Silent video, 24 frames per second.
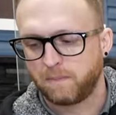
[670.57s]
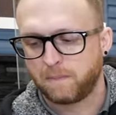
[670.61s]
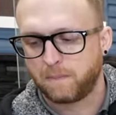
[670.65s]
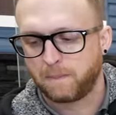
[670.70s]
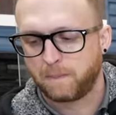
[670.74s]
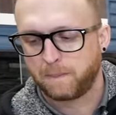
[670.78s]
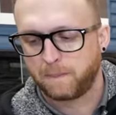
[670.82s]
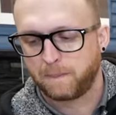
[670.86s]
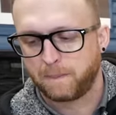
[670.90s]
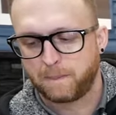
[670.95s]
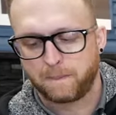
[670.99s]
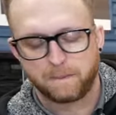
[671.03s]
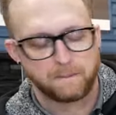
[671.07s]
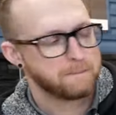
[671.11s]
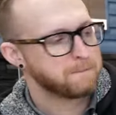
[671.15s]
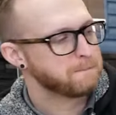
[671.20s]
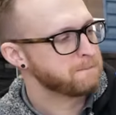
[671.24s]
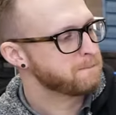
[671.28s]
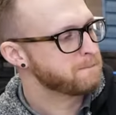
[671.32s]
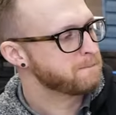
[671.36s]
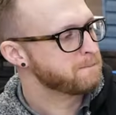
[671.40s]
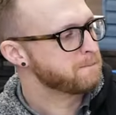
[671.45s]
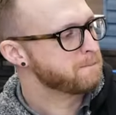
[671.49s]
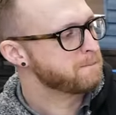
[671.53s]

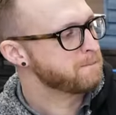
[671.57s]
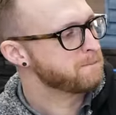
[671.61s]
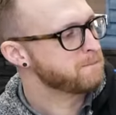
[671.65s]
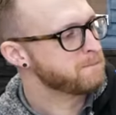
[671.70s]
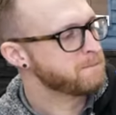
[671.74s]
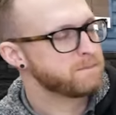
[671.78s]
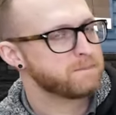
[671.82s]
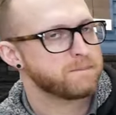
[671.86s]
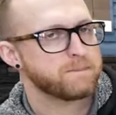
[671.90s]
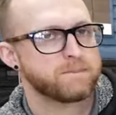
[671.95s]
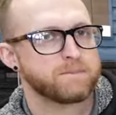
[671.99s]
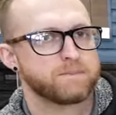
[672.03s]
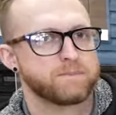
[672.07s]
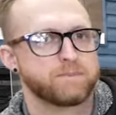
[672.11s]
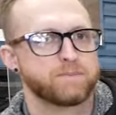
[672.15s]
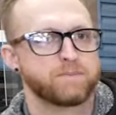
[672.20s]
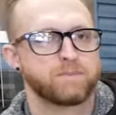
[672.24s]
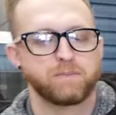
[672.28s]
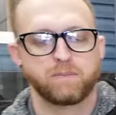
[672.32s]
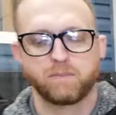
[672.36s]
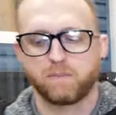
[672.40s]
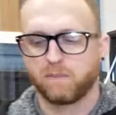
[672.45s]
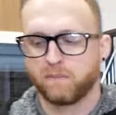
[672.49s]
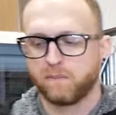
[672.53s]

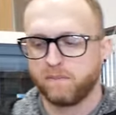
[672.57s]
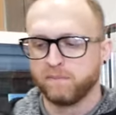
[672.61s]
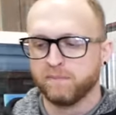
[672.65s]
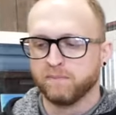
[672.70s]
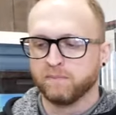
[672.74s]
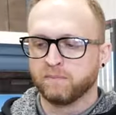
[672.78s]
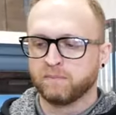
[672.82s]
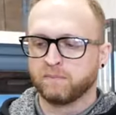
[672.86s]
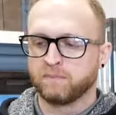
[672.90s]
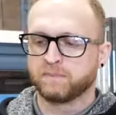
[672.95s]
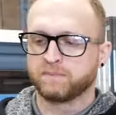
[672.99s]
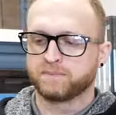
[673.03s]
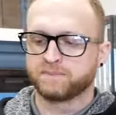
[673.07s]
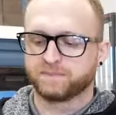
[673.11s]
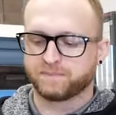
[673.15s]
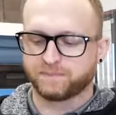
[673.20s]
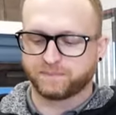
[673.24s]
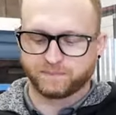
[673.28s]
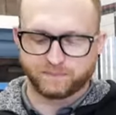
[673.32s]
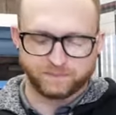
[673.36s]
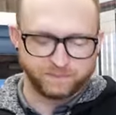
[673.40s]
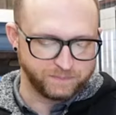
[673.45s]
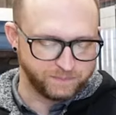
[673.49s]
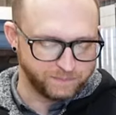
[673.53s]

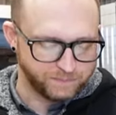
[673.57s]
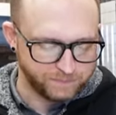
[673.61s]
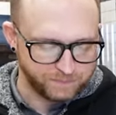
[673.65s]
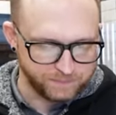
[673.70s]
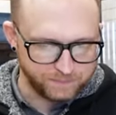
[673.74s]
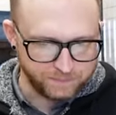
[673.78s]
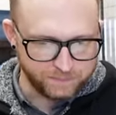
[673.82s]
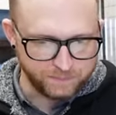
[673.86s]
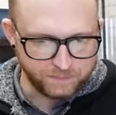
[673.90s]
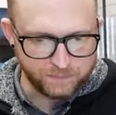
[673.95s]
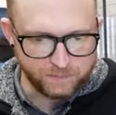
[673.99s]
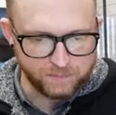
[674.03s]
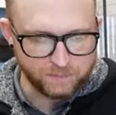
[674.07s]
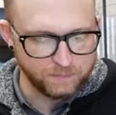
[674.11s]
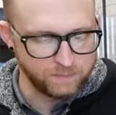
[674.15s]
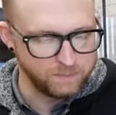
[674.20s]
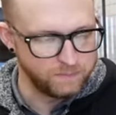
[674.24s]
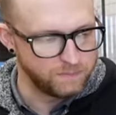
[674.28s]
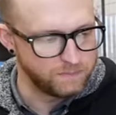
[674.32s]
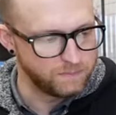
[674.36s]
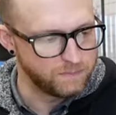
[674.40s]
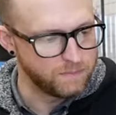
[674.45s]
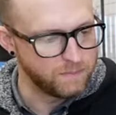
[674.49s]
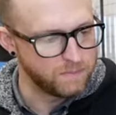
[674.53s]

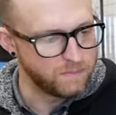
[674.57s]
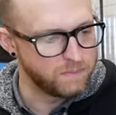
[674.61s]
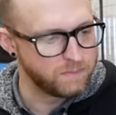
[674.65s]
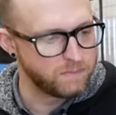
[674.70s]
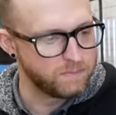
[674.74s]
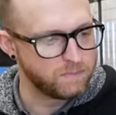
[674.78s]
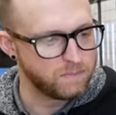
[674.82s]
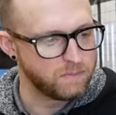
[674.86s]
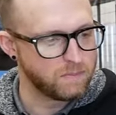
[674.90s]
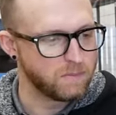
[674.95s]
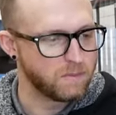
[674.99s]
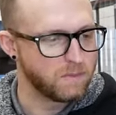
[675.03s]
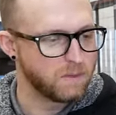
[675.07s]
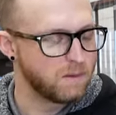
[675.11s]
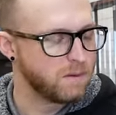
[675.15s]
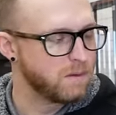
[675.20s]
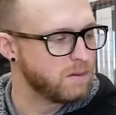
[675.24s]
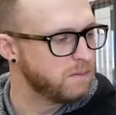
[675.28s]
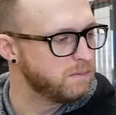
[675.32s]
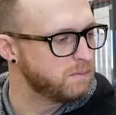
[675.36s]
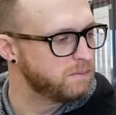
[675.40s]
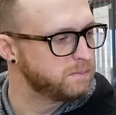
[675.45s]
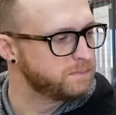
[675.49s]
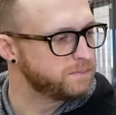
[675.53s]

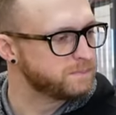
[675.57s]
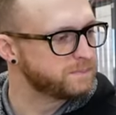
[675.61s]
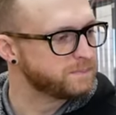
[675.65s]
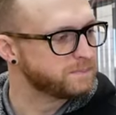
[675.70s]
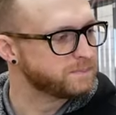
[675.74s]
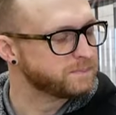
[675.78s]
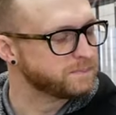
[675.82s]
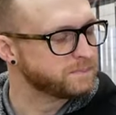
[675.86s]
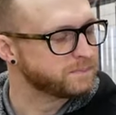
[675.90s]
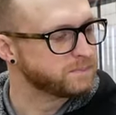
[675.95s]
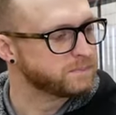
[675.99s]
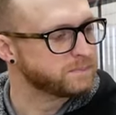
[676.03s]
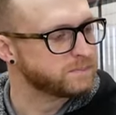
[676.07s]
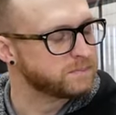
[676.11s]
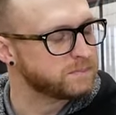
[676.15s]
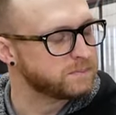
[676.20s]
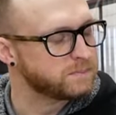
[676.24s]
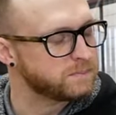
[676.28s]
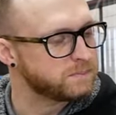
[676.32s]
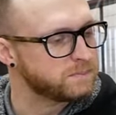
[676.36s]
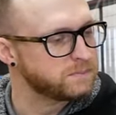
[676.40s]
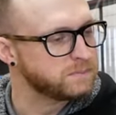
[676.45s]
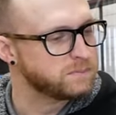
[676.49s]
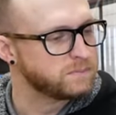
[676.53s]

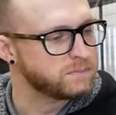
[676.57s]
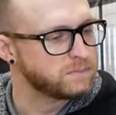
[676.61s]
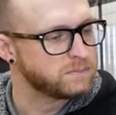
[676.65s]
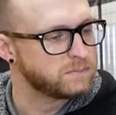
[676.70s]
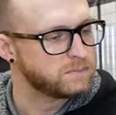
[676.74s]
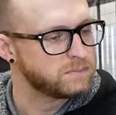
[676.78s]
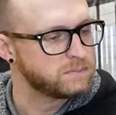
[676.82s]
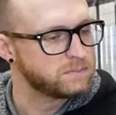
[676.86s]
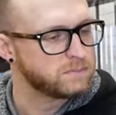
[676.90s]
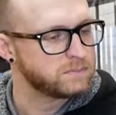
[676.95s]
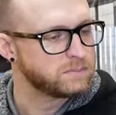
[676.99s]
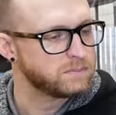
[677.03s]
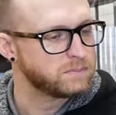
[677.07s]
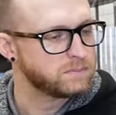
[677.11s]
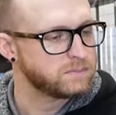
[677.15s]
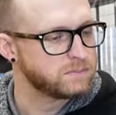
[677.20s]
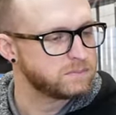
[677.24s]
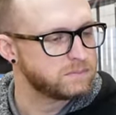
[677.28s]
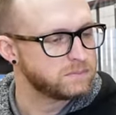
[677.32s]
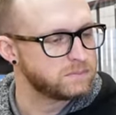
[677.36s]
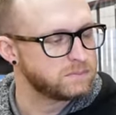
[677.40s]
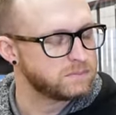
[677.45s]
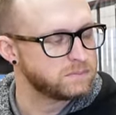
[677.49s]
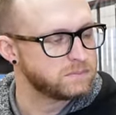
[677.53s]

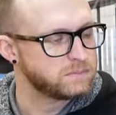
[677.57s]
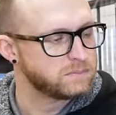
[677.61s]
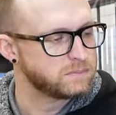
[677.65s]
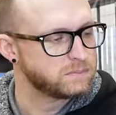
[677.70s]
(not speaking)